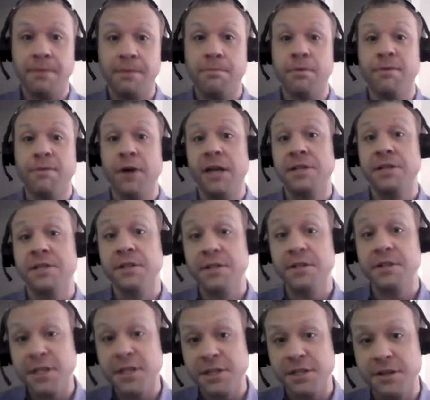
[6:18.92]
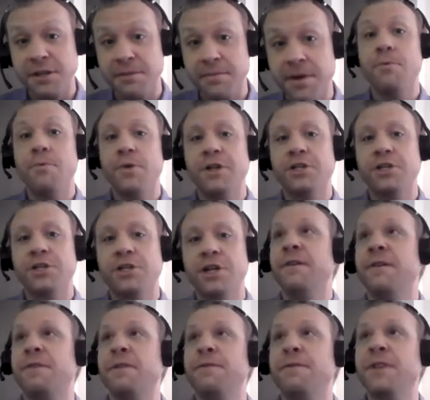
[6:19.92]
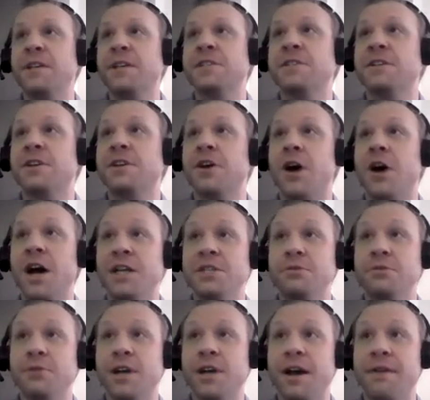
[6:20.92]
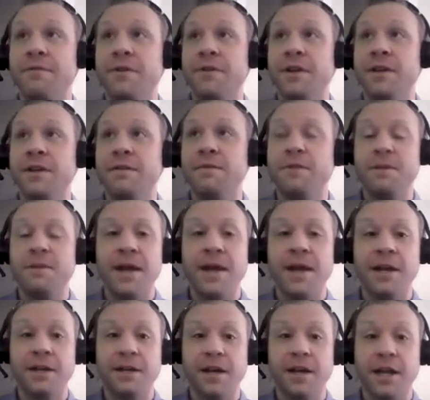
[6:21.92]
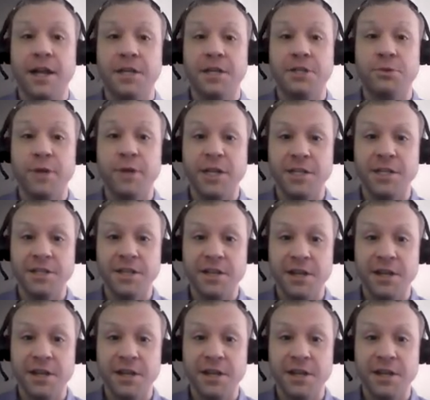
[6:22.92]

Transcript: it provides to the system, which, if the fixed cost recovery feedback kind of sweetens the